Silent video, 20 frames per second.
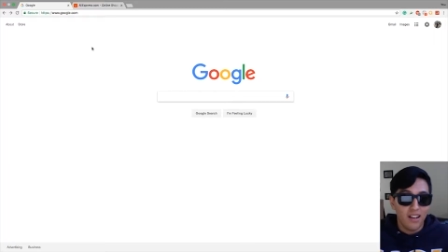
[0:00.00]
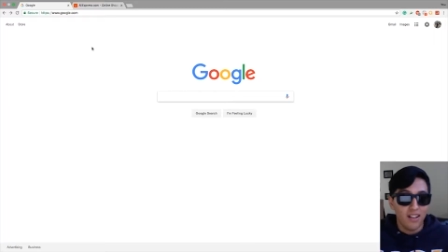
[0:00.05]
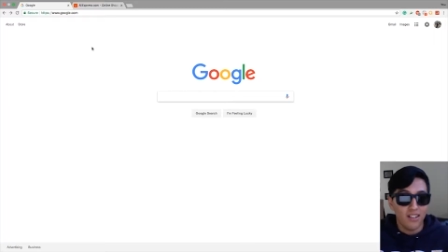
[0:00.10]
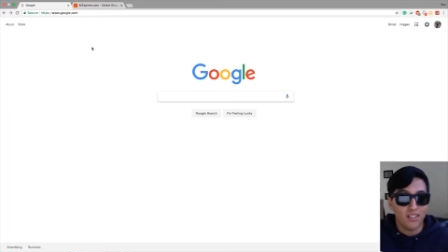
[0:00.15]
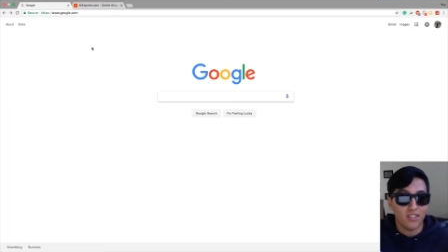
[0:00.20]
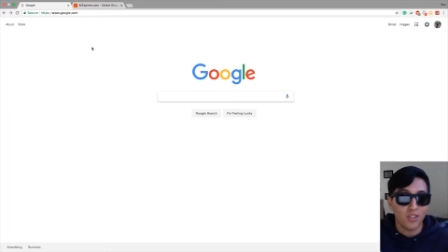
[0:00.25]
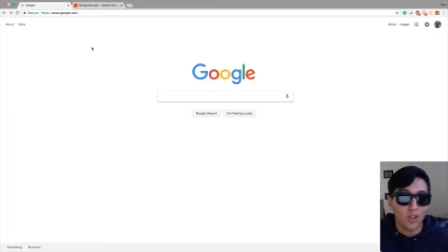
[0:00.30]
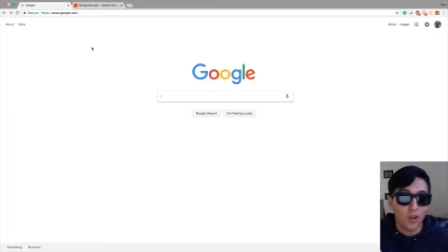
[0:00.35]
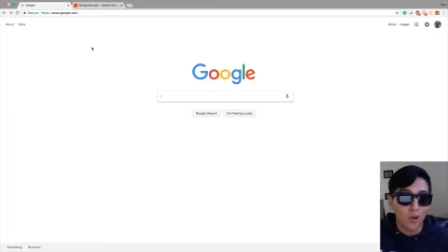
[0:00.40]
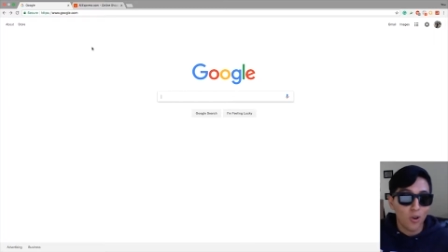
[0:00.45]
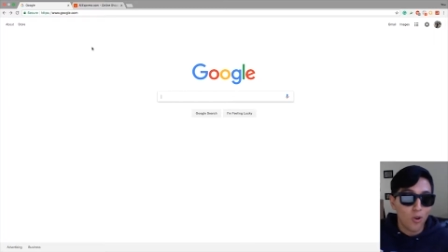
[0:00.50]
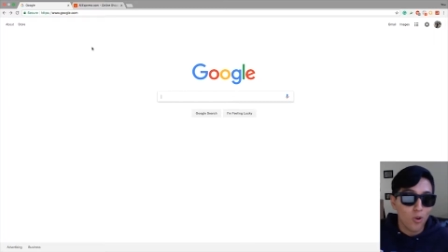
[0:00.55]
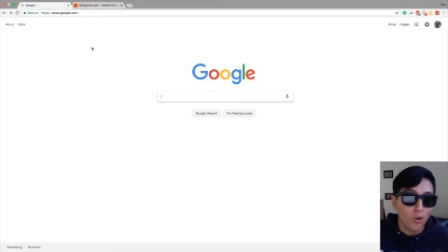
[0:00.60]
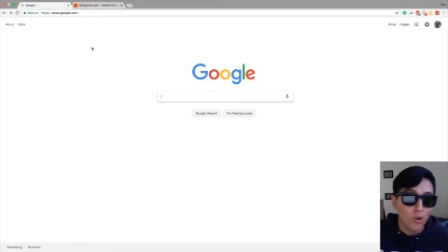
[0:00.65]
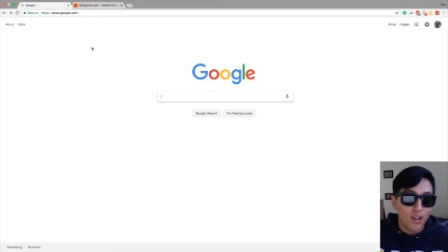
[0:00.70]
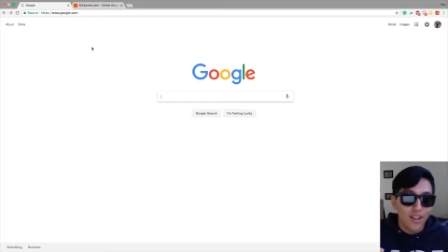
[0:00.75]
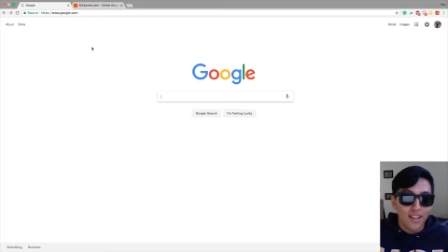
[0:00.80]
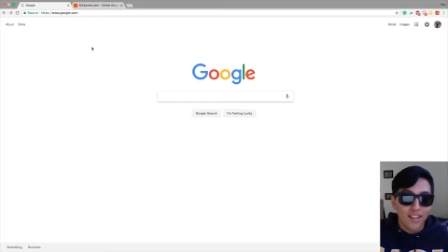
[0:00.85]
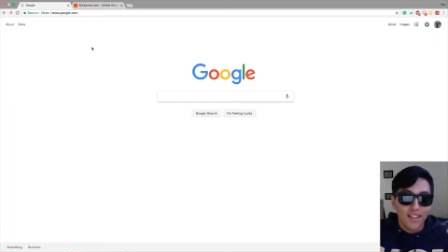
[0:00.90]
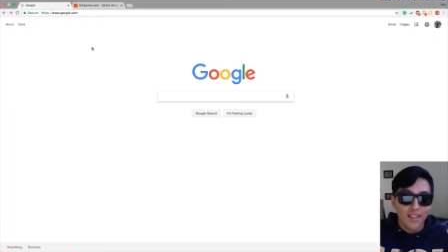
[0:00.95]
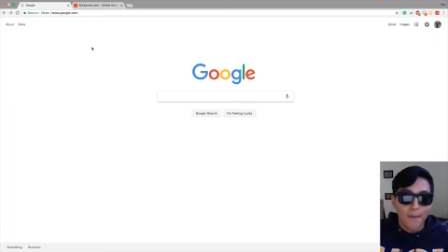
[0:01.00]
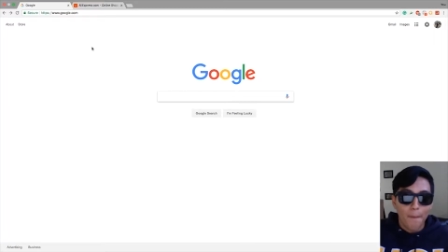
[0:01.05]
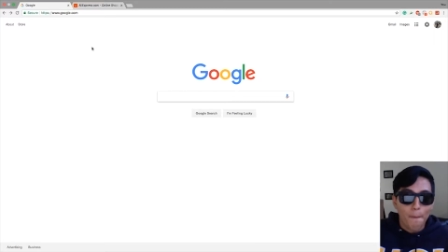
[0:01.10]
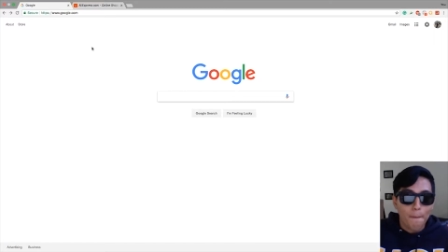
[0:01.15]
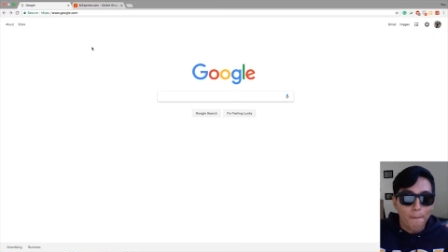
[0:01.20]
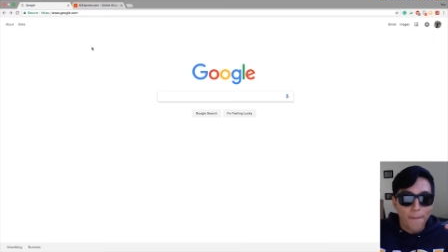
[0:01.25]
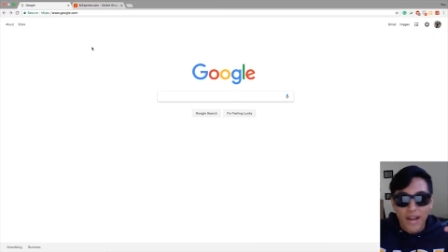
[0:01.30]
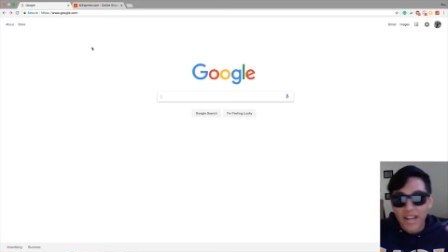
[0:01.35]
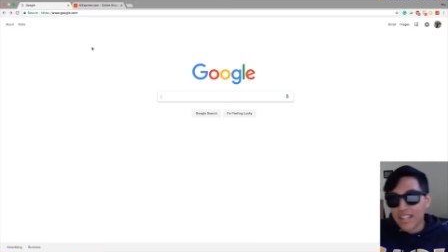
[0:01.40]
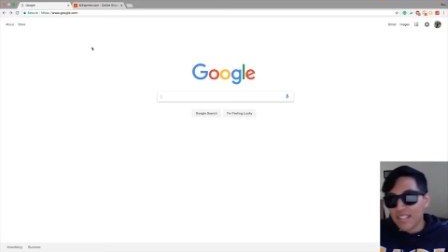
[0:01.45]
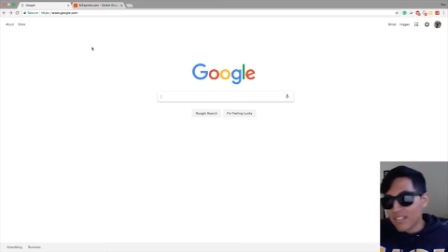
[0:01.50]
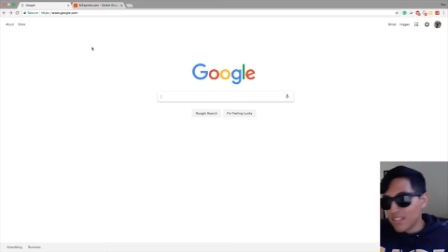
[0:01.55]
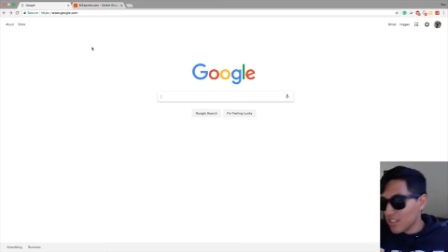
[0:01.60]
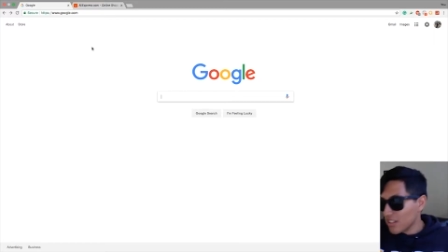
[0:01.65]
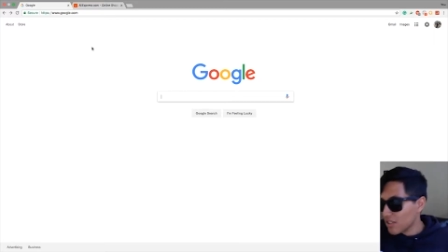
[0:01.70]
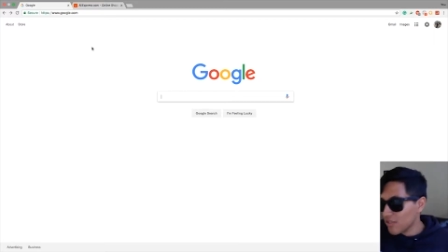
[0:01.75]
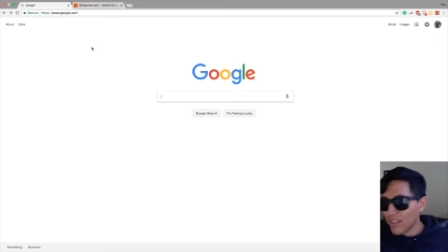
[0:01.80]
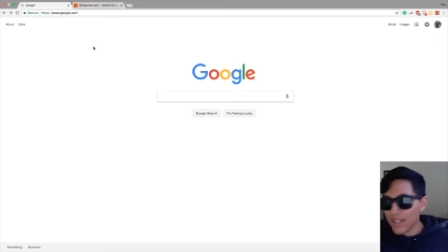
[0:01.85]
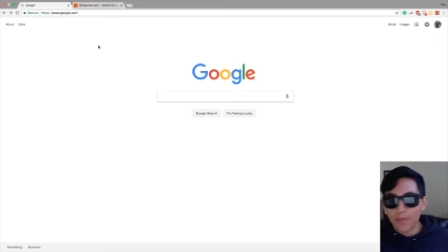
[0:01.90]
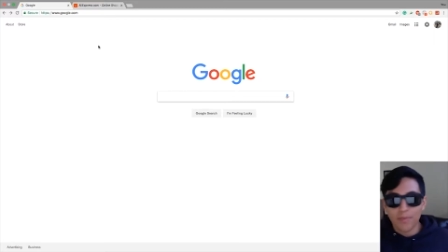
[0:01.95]
So I guess let's
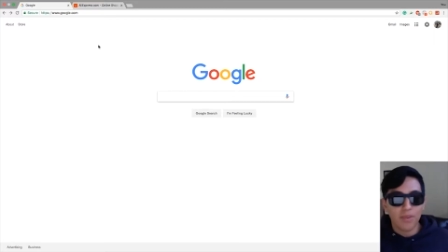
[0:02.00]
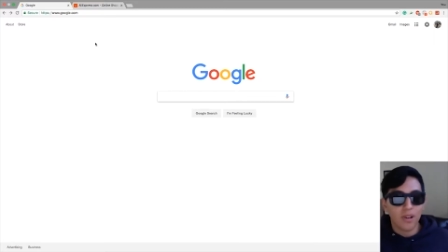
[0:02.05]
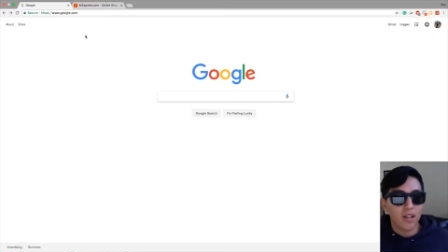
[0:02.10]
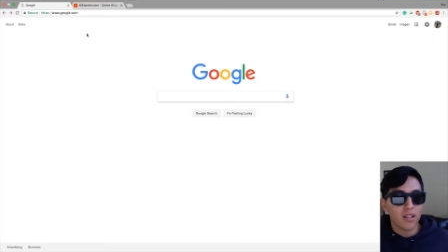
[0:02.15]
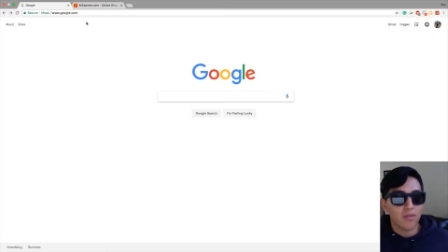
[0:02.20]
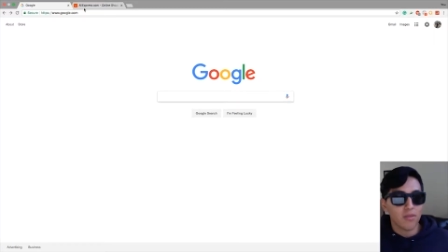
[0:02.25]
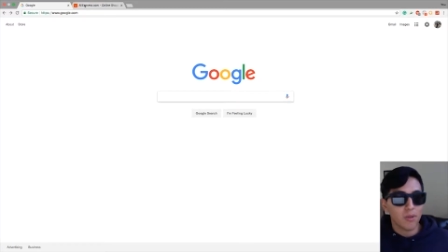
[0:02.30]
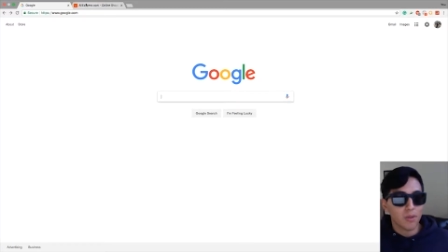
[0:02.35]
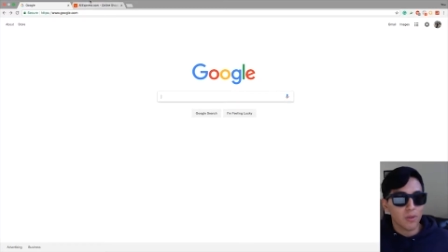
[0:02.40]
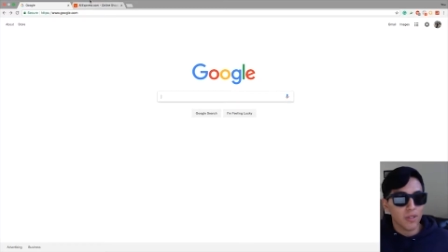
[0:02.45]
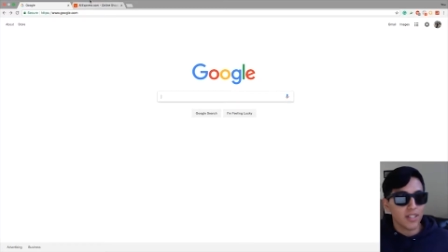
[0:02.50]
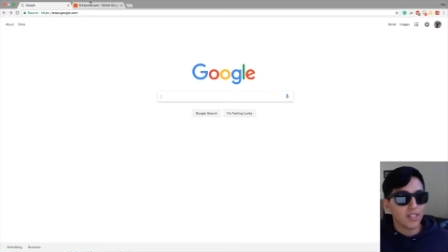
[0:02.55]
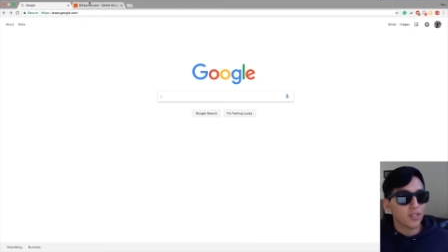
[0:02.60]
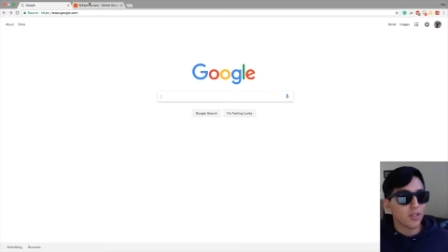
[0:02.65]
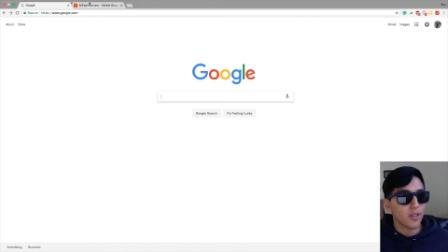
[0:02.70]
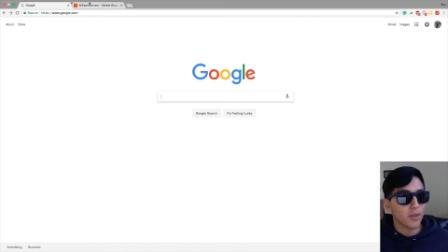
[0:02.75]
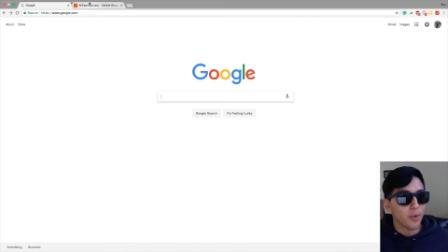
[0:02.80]
just find a product real quick so